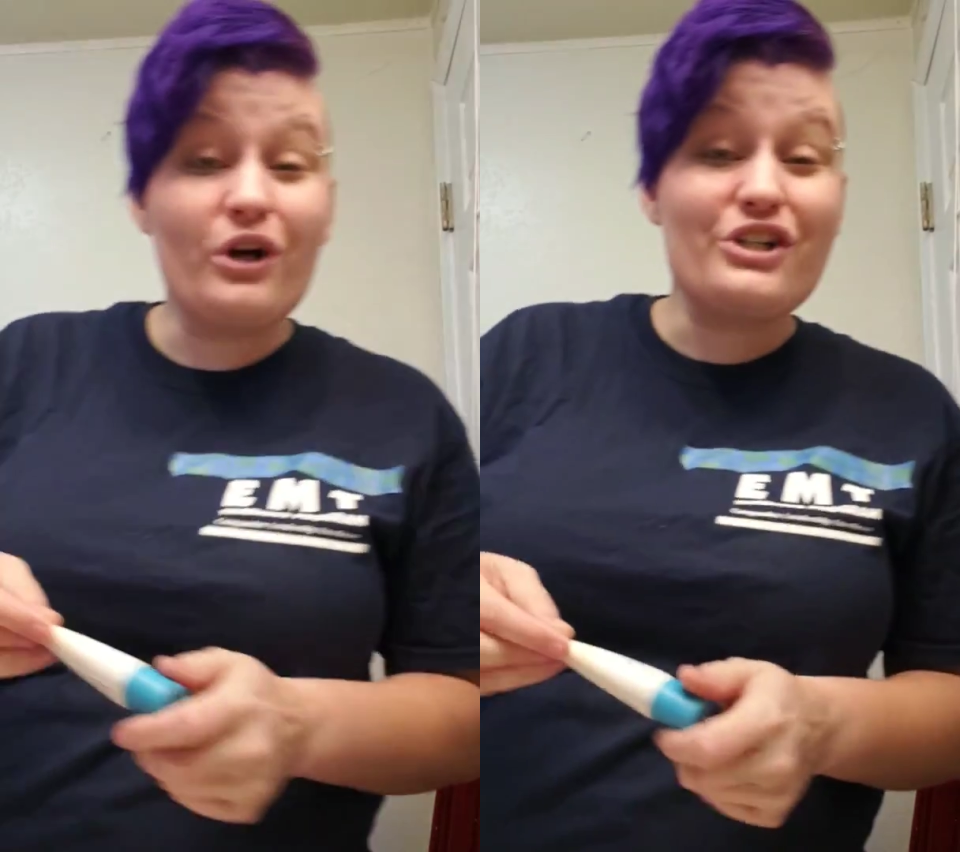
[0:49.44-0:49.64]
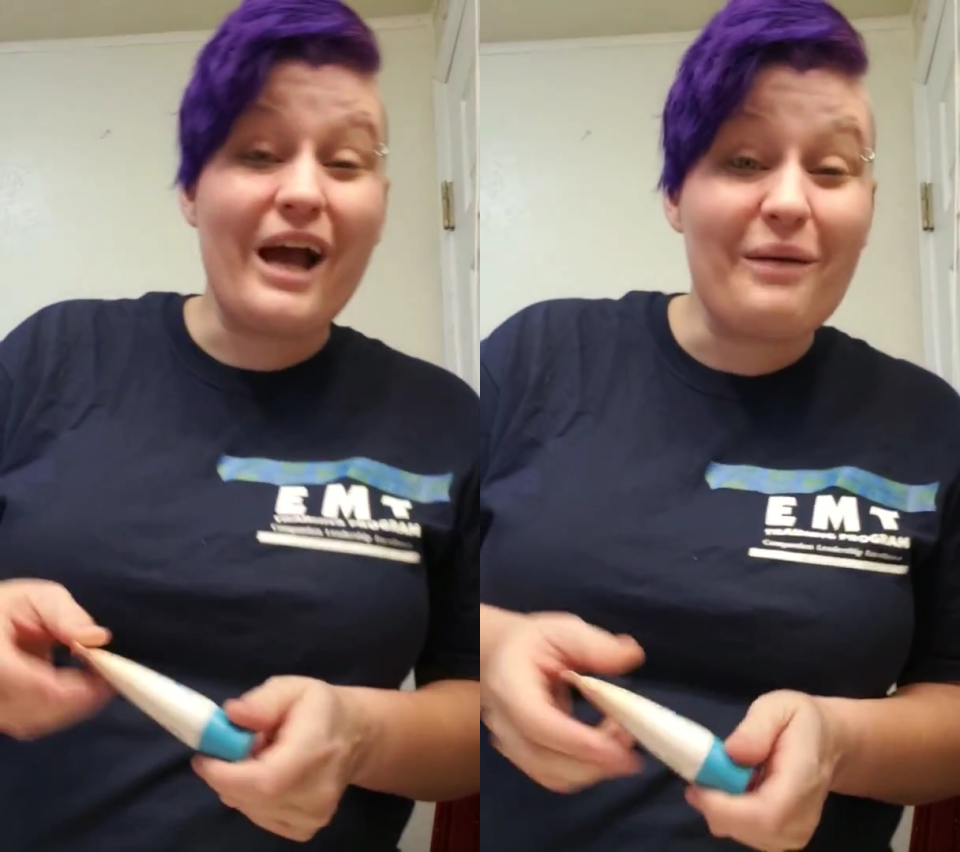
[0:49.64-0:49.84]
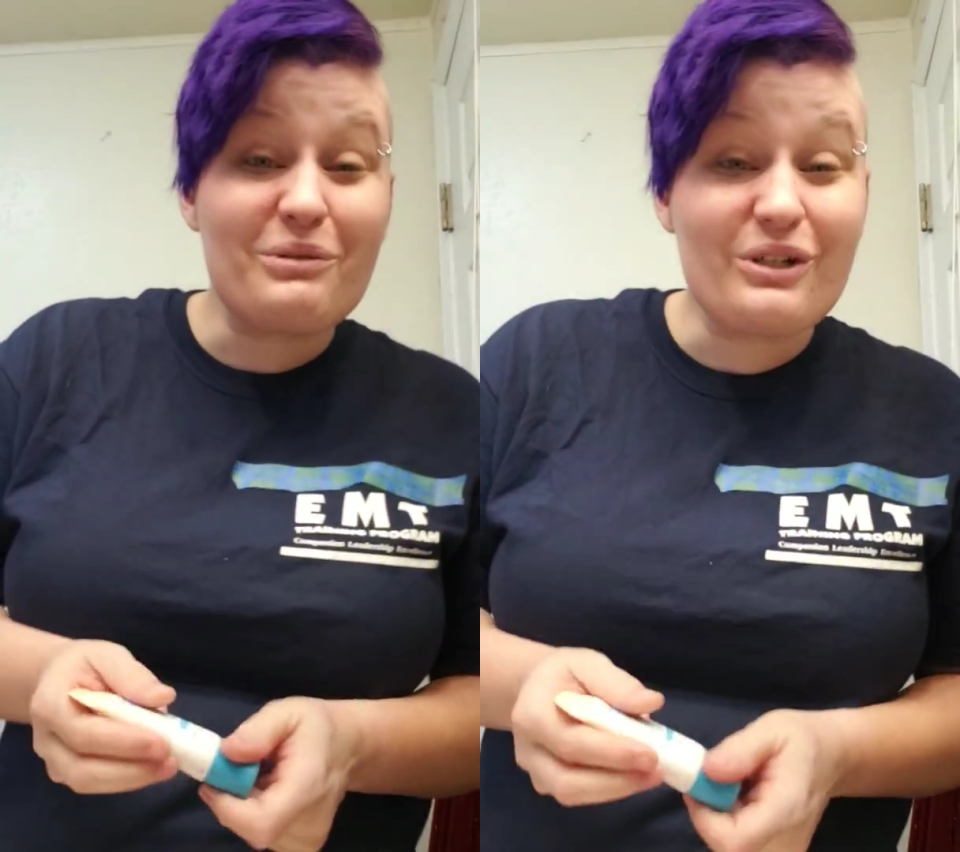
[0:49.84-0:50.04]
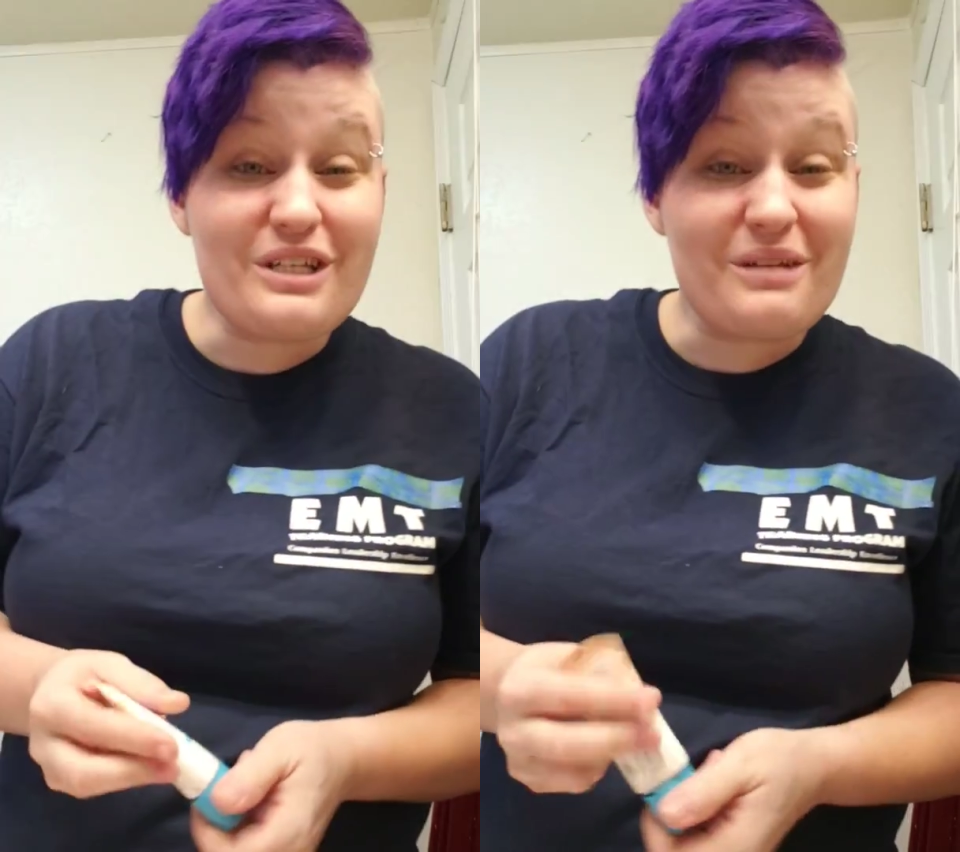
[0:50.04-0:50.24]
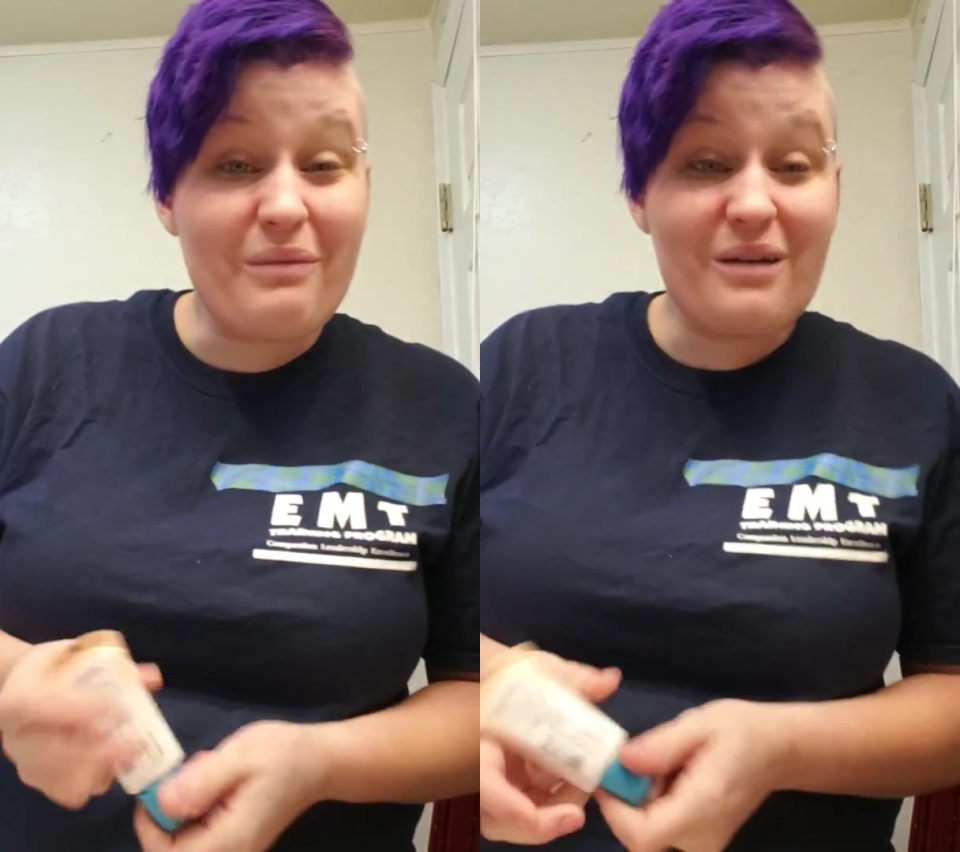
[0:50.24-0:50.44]
chapters
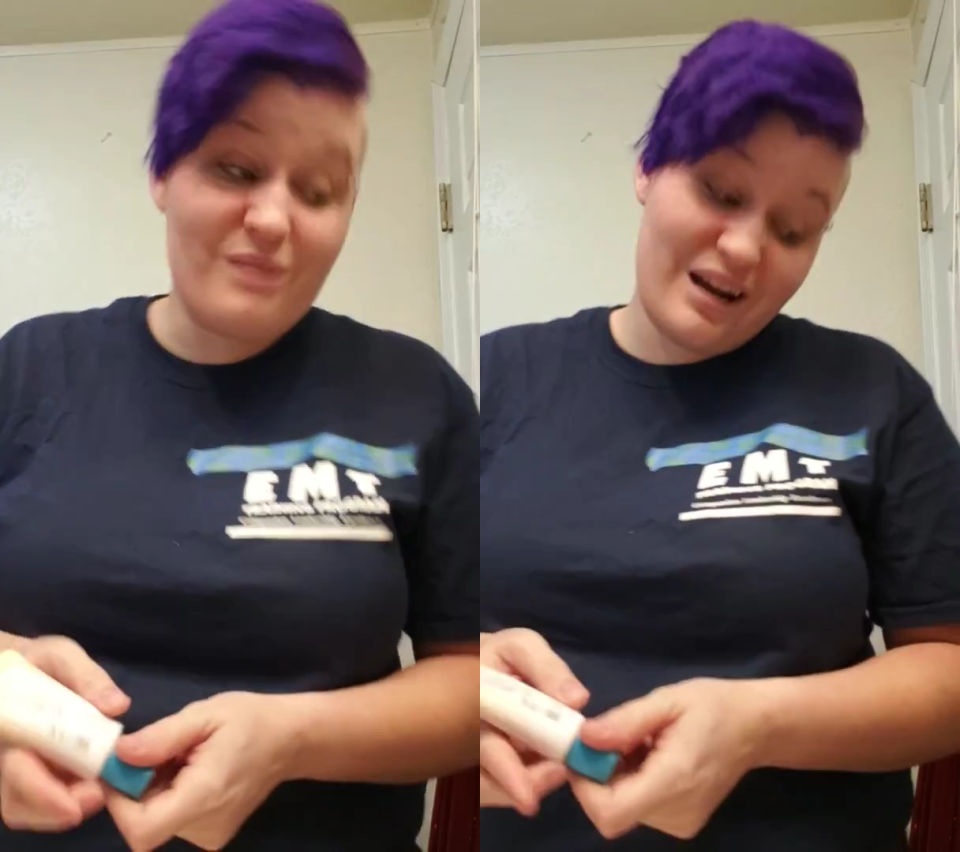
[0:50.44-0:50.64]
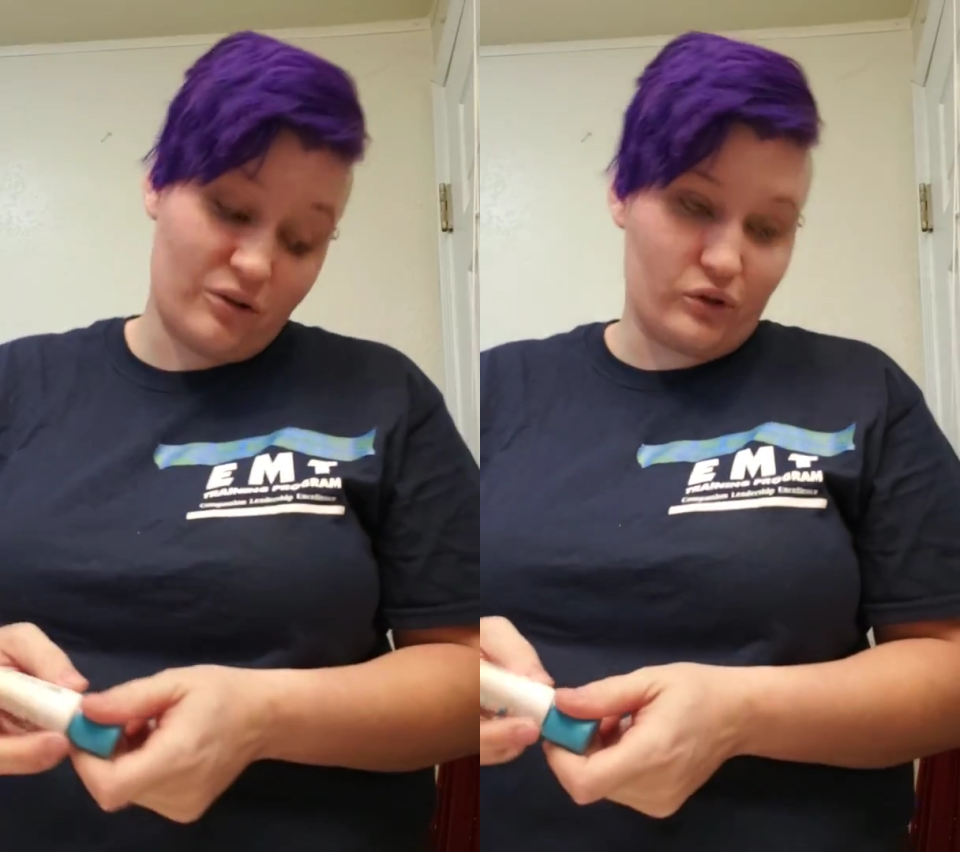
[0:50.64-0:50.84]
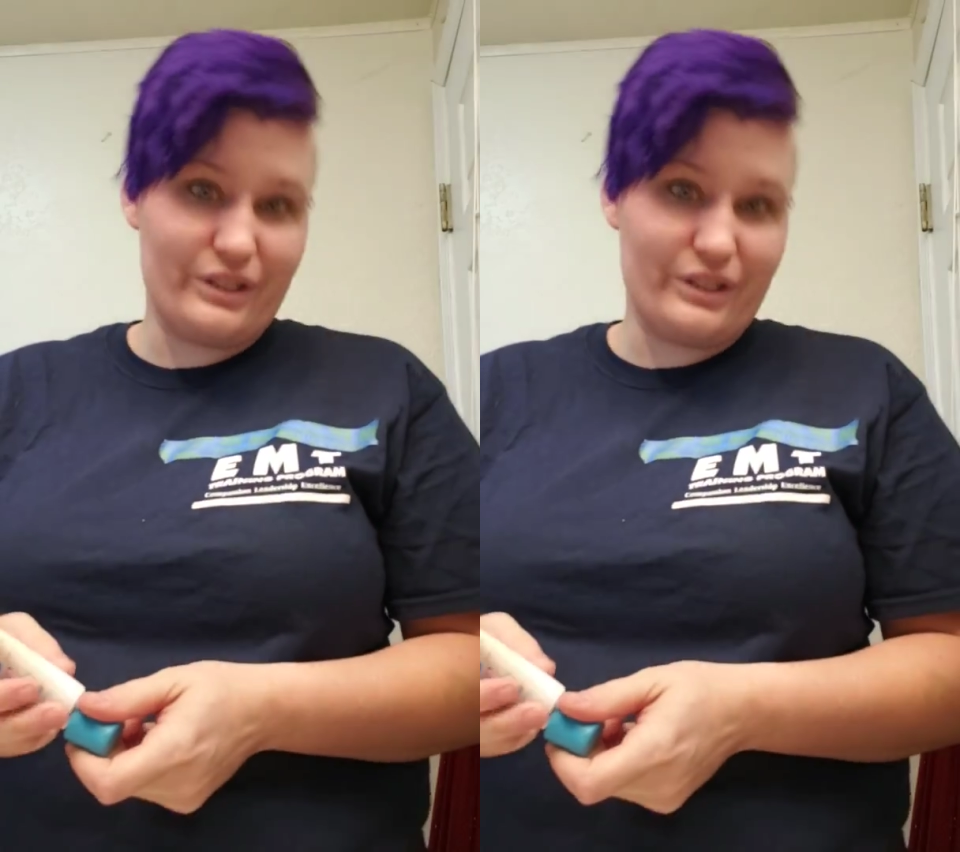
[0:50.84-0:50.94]
in my medical